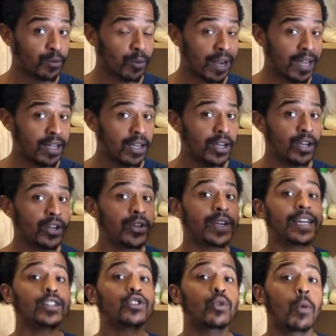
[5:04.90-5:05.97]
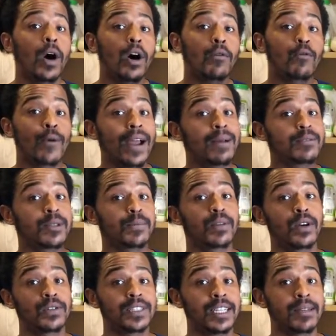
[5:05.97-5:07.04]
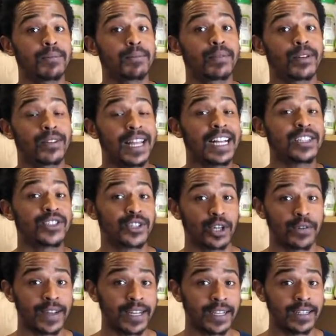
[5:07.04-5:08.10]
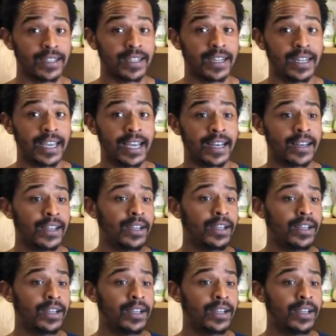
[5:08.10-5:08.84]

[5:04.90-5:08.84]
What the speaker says: right? You get 12 grams of protein per that serving. Again,